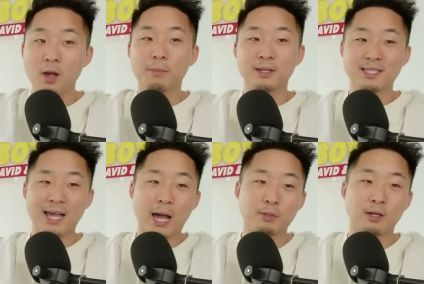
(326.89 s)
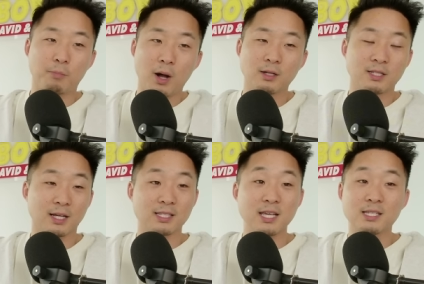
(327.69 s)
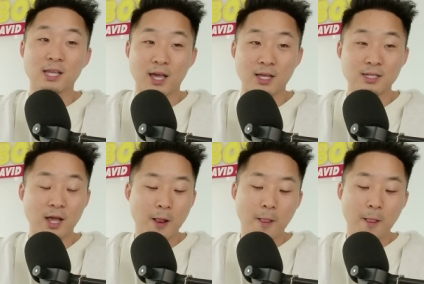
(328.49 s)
but is tapped into politics. He says